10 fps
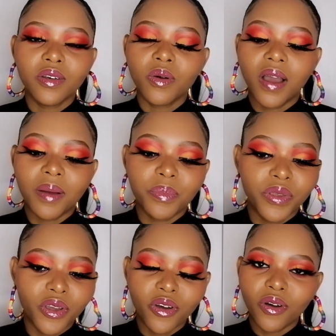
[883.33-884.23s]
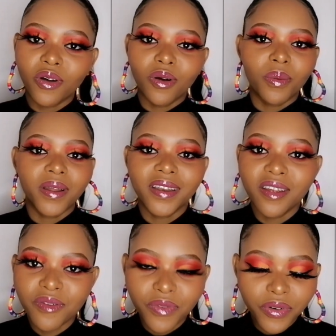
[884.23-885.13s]
no, I'm pure or
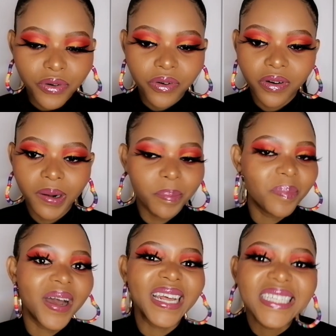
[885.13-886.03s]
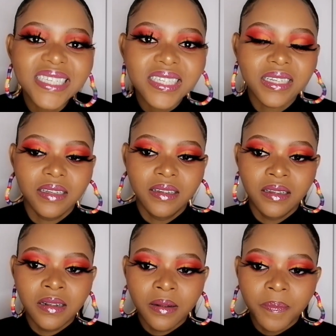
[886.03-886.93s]
whatever, but
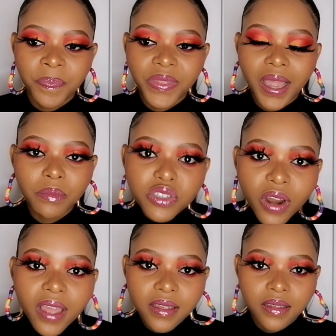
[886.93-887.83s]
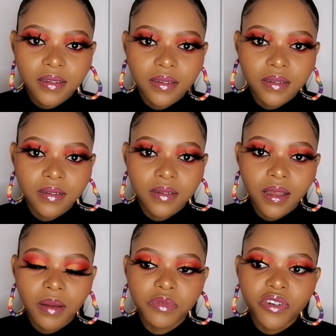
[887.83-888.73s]
I'm trying.
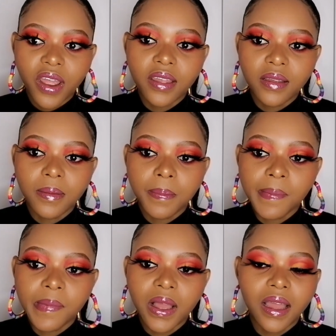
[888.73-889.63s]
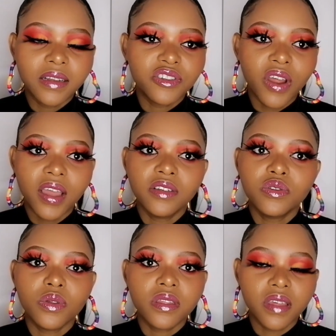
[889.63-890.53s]
I'm trying. I try
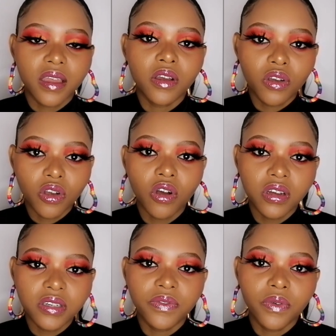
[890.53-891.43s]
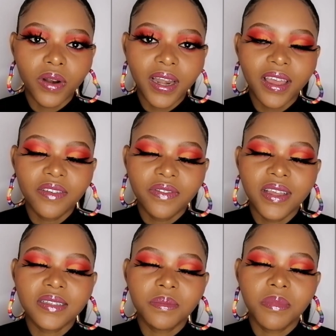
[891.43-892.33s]
to thank God for life
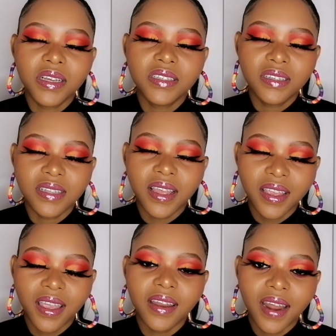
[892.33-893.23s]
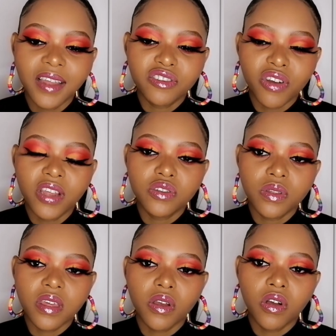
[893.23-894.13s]
as much as I can. I try to
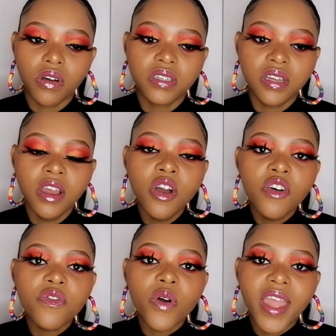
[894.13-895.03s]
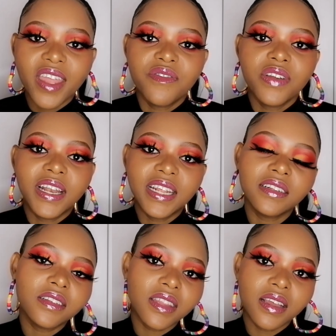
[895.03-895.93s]
thank God for every
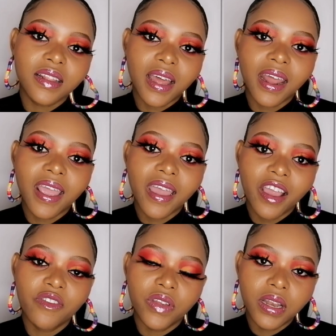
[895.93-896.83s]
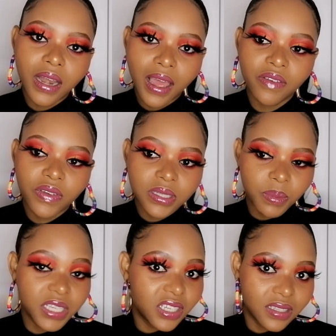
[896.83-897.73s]
little thing that I have in life as
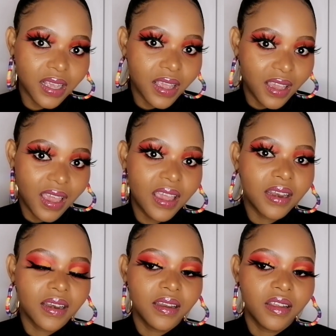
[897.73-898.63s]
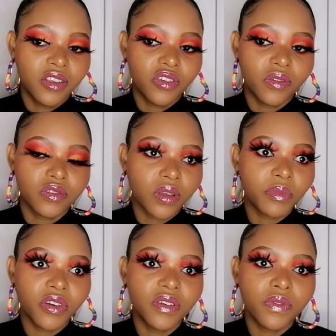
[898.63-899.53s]
much as I can. You know, so
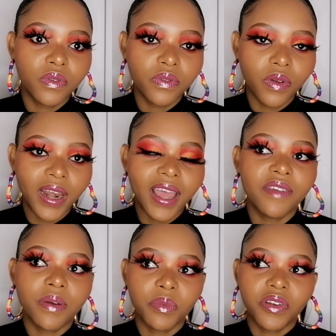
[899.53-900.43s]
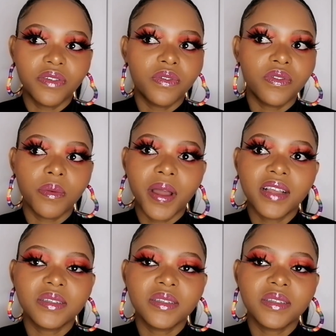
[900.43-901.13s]
I'm grateful for life. I'm grateful for my